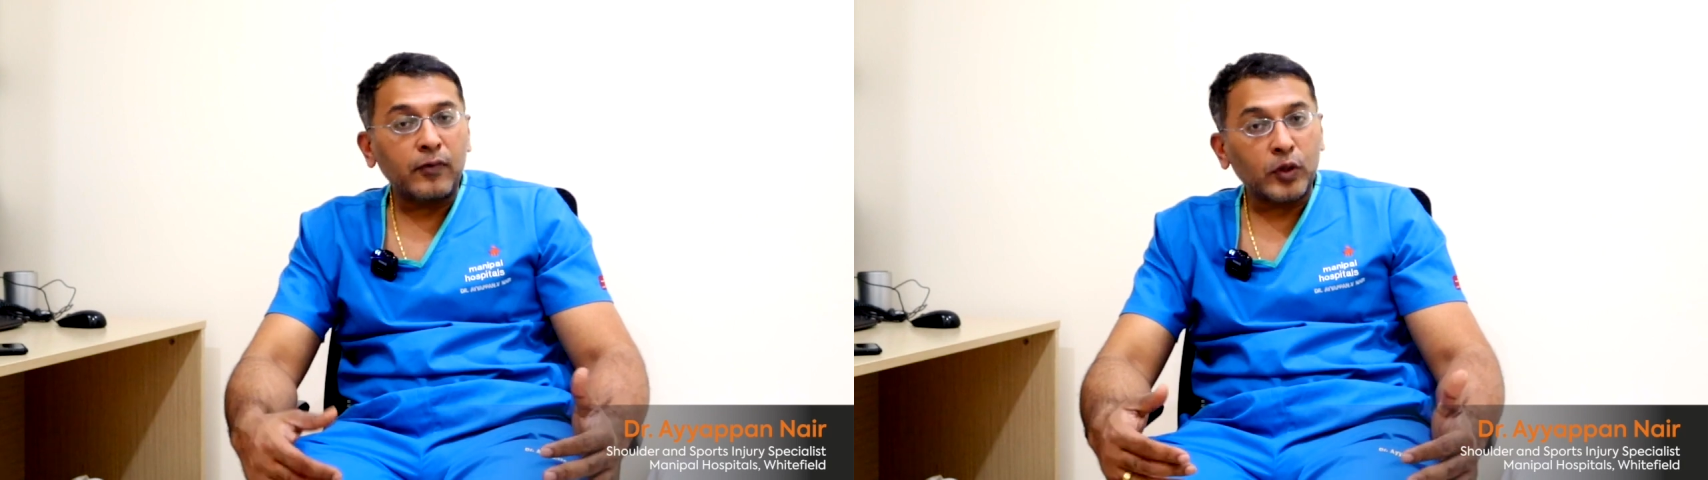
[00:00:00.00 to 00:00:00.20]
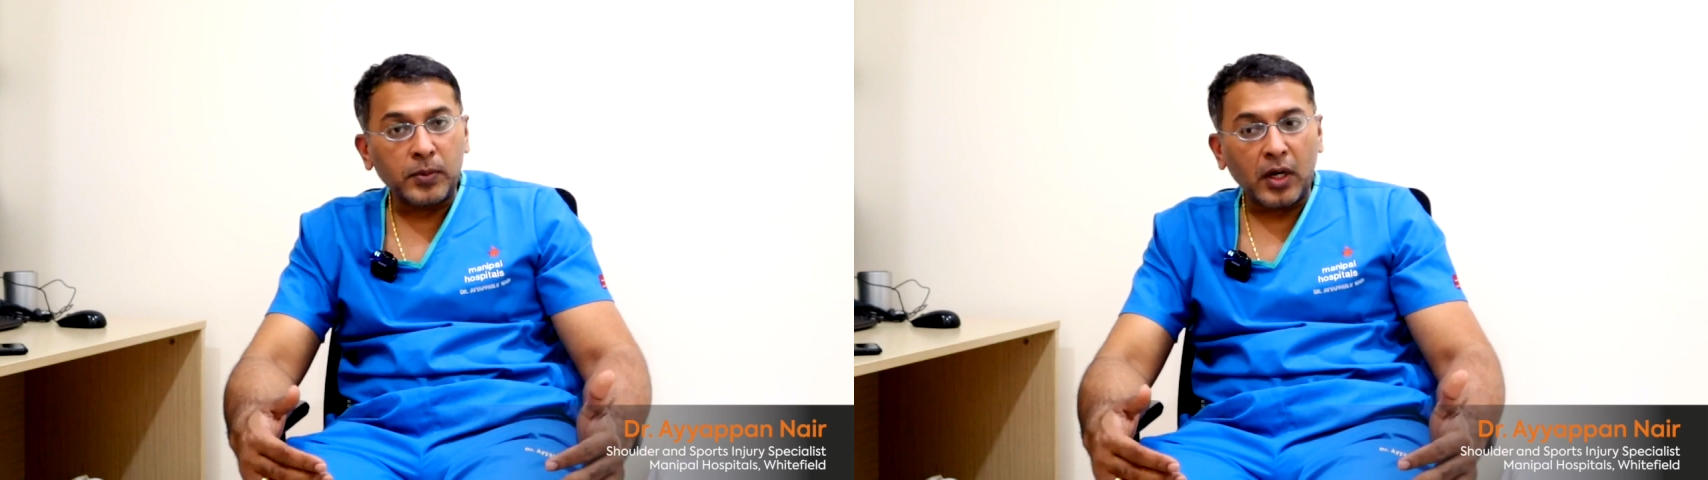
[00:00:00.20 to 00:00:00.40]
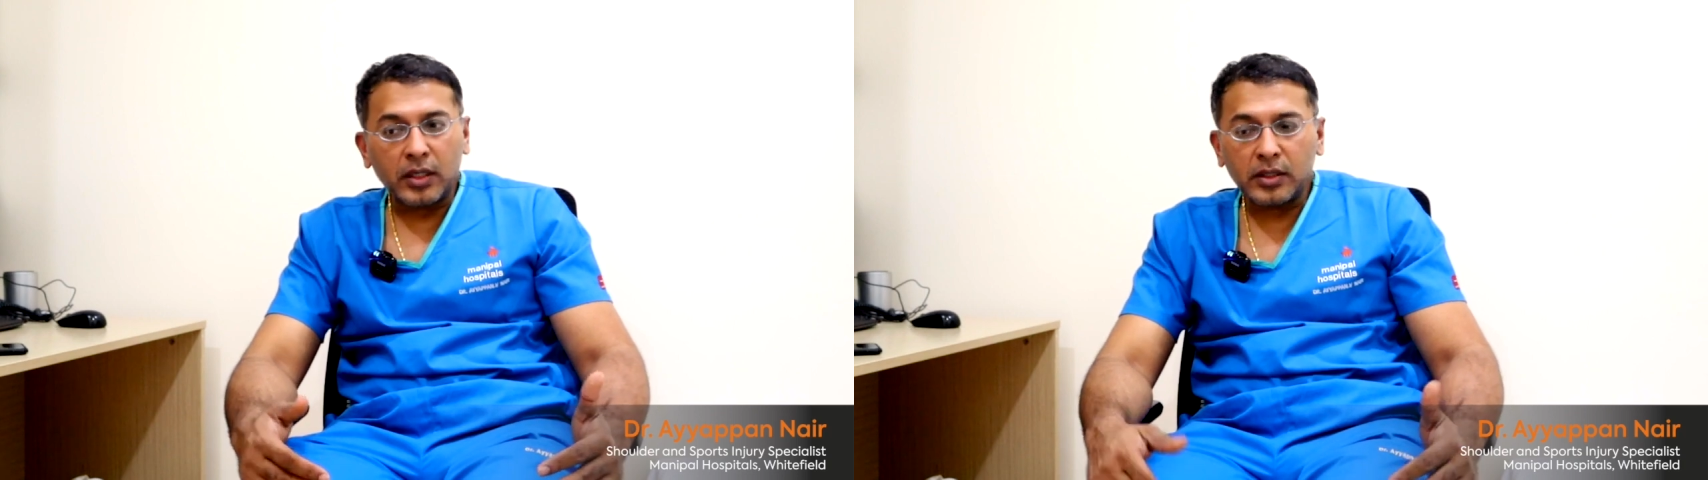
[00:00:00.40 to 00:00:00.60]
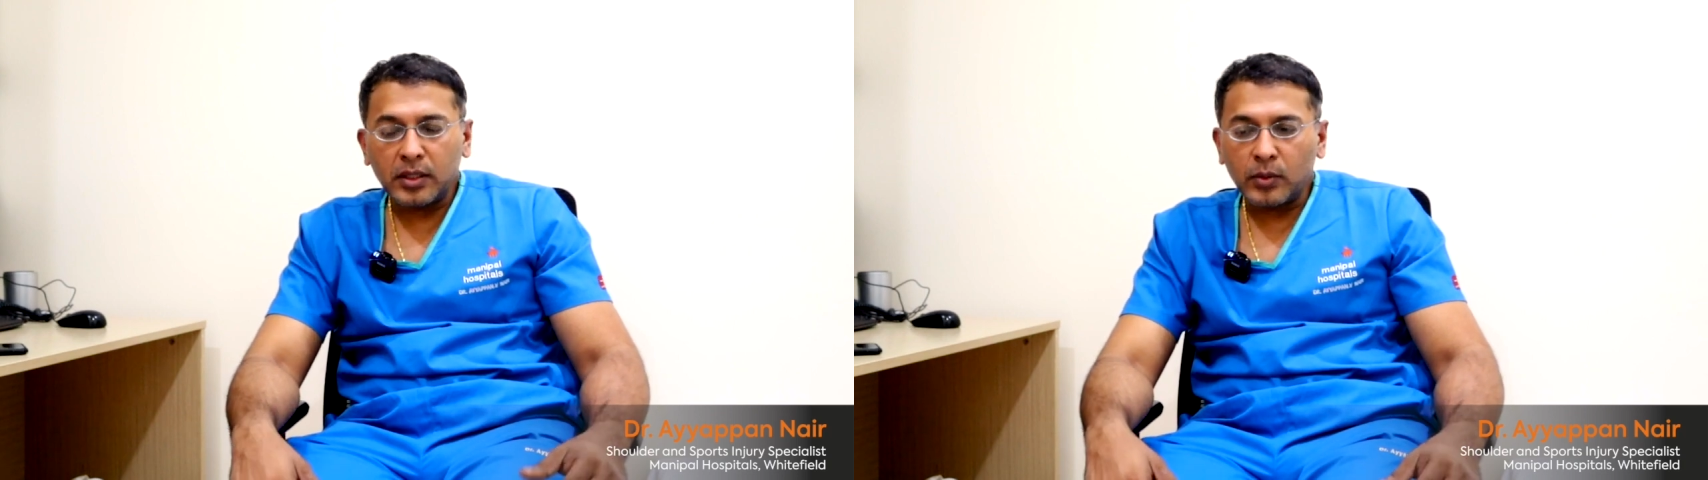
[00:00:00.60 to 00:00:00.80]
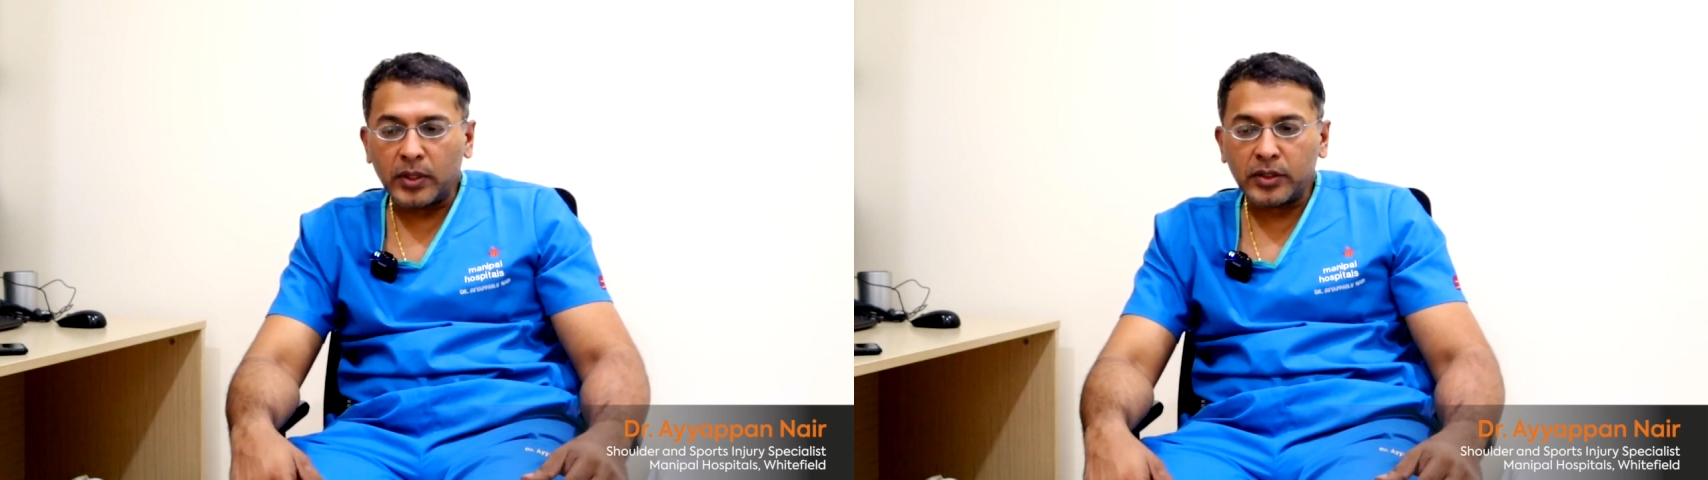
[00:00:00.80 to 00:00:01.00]
footballer,
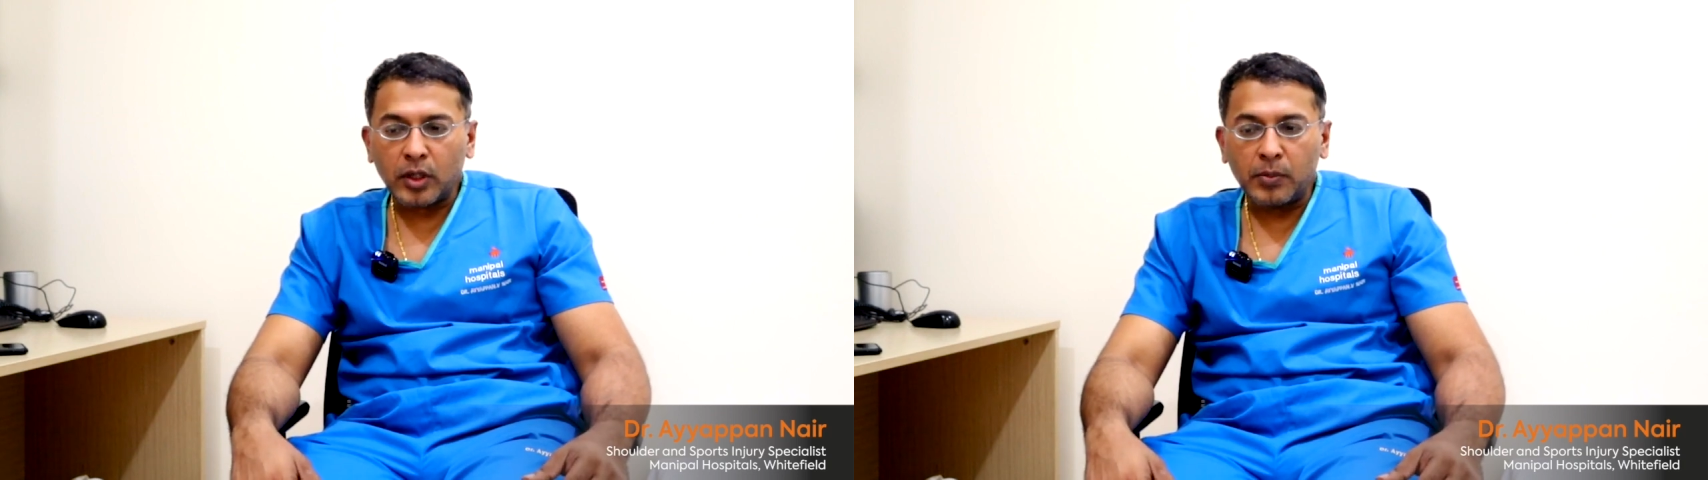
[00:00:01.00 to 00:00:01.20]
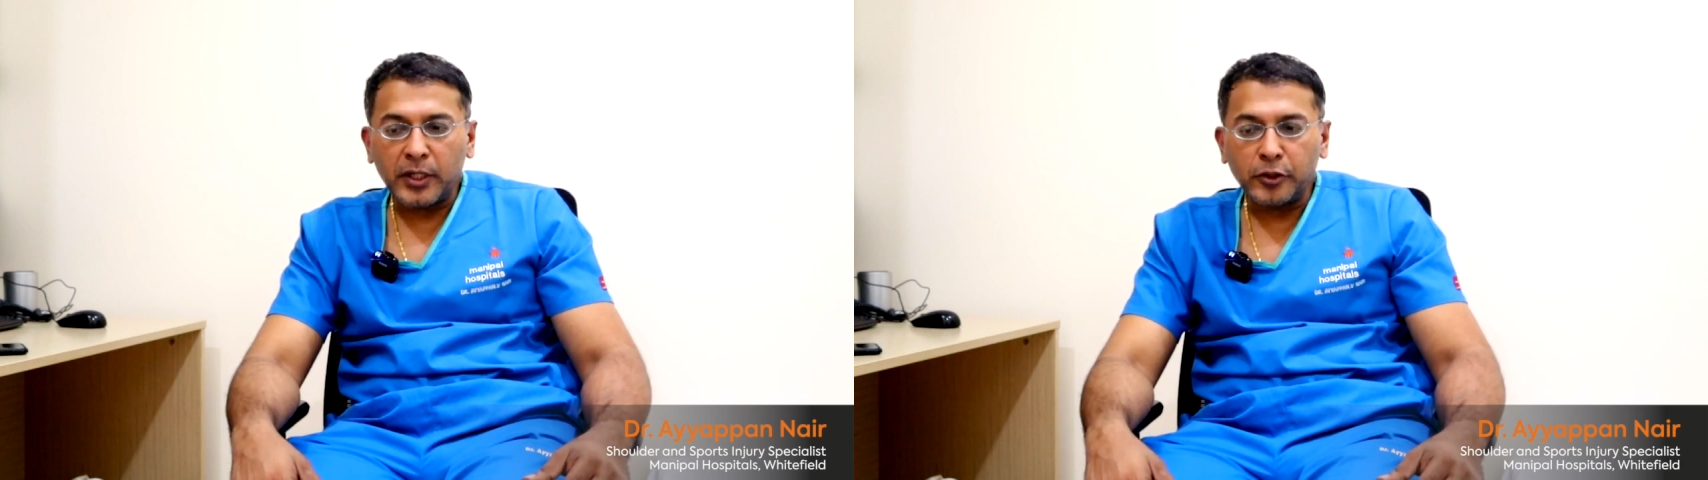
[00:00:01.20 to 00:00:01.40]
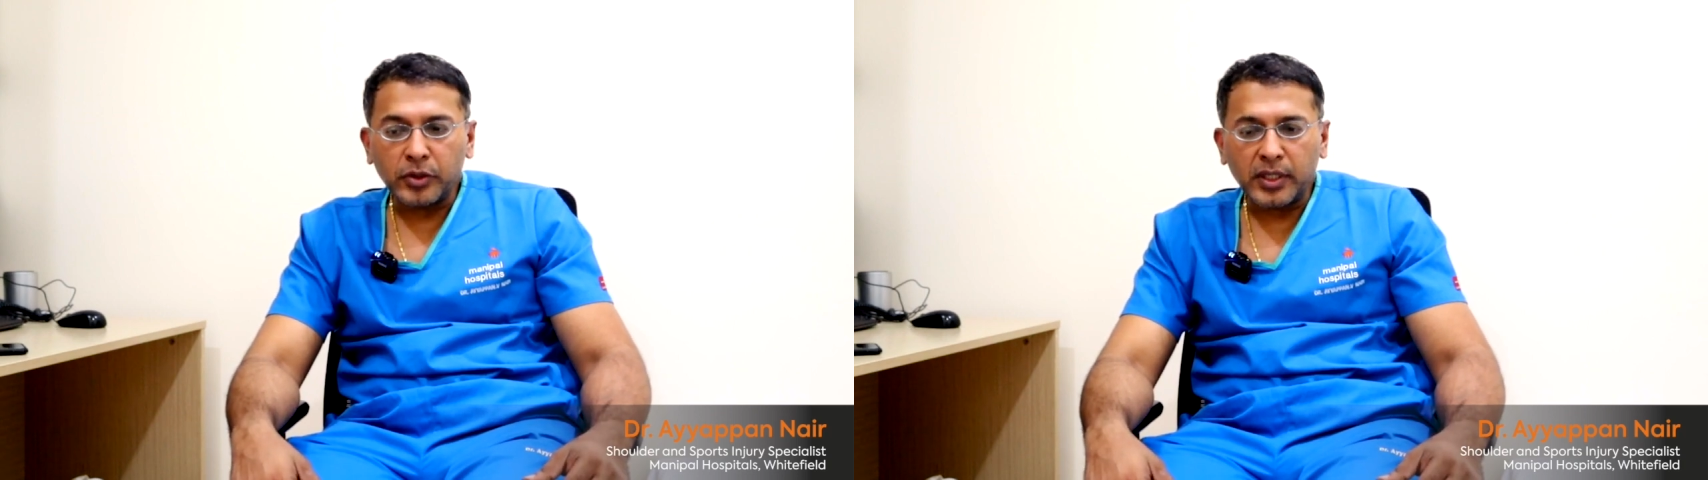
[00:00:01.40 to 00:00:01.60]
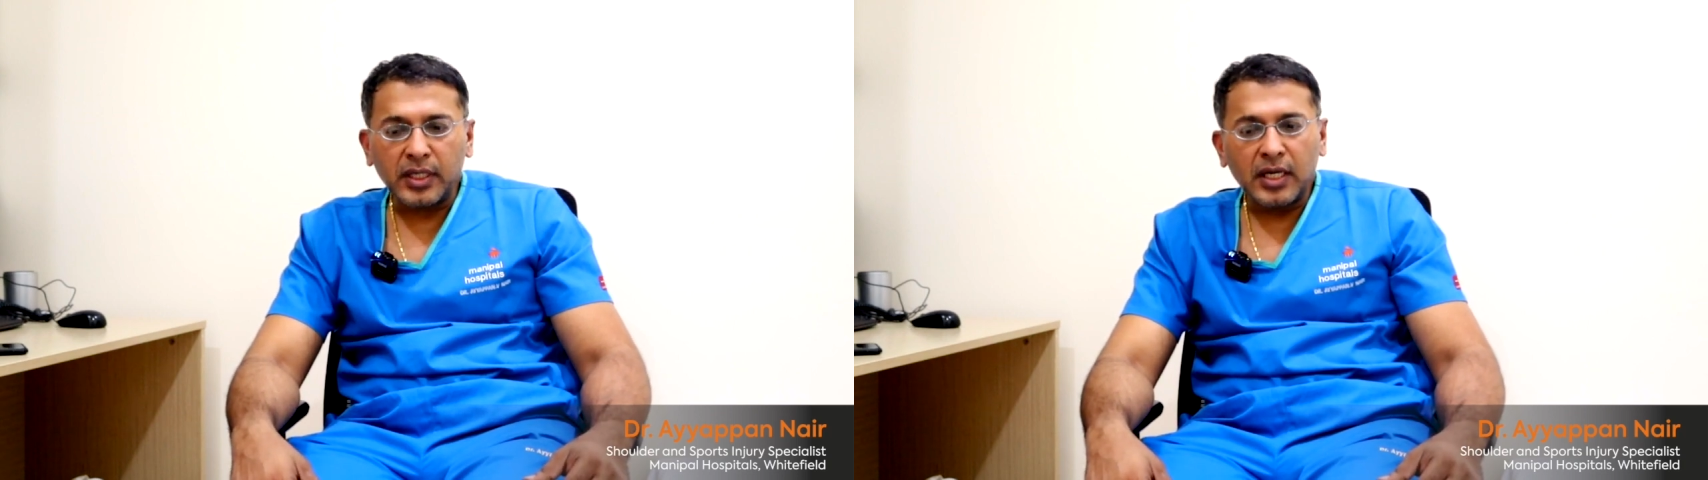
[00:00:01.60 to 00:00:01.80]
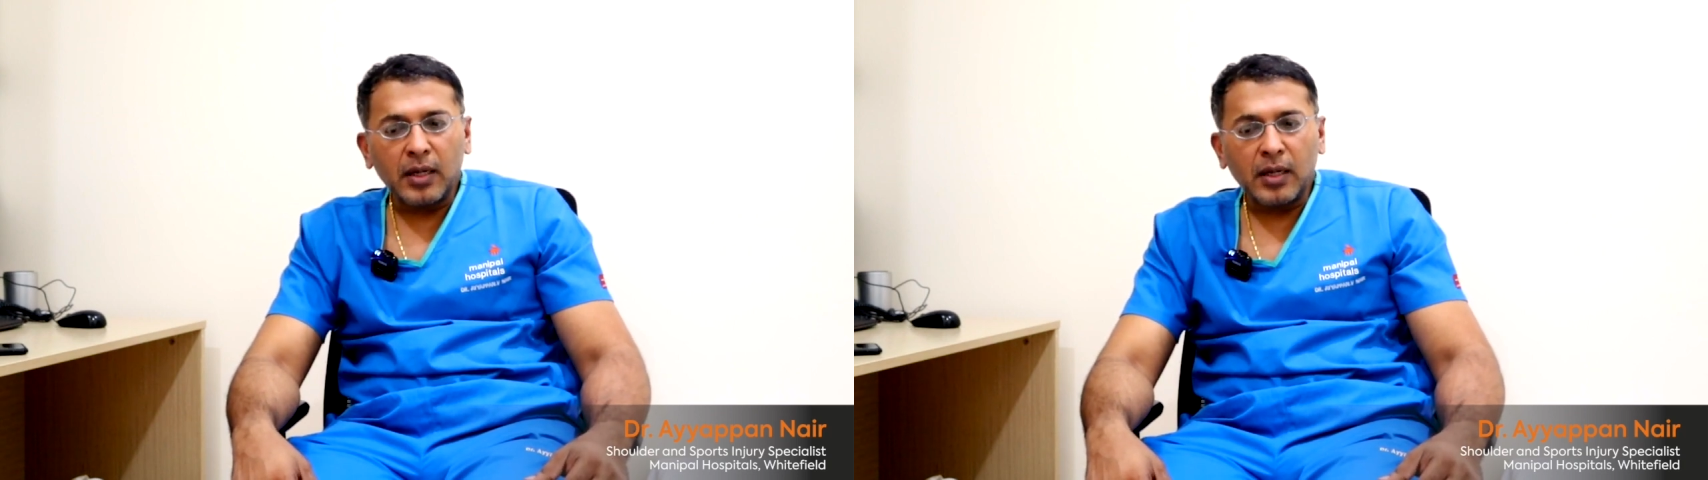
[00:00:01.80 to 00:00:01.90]
what is a common injury?